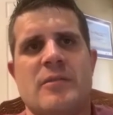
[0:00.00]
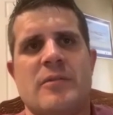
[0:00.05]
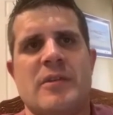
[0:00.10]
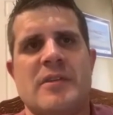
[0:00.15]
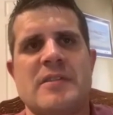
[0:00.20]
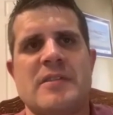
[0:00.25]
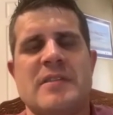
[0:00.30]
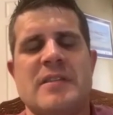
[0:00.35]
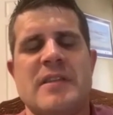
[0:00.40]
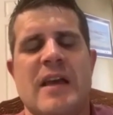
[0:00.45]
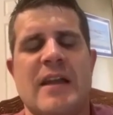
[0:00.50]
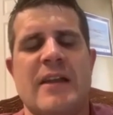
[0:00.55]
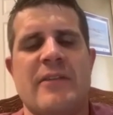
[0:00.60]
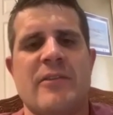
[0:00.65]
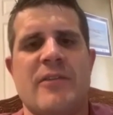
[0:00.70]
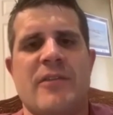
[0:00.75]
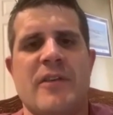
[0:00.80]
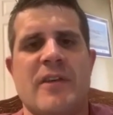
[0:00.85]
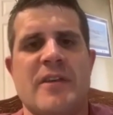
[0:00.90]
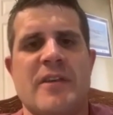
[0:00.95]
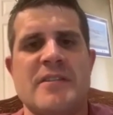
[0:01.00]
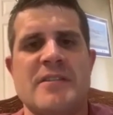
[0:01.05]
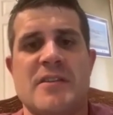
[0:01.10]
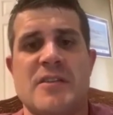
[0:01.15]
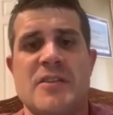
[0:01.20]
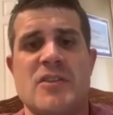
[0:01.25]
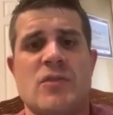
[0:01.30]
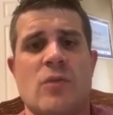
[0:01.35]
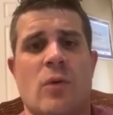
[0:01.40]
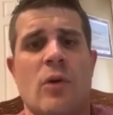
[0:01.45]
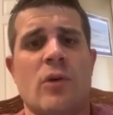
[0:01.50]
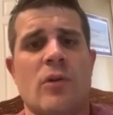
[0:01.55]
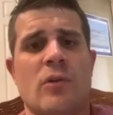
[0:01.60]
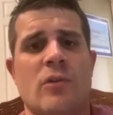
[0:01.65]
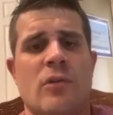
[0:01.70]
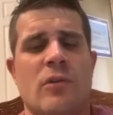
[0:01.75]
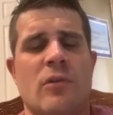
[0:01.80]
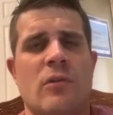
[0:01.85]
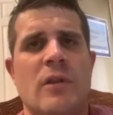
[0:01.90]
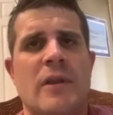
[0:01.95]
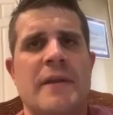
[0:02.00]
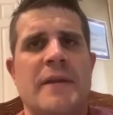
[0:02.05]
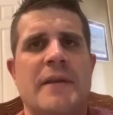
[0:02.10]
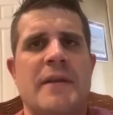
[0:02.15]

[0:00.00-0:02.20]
I mean, not everything is historical.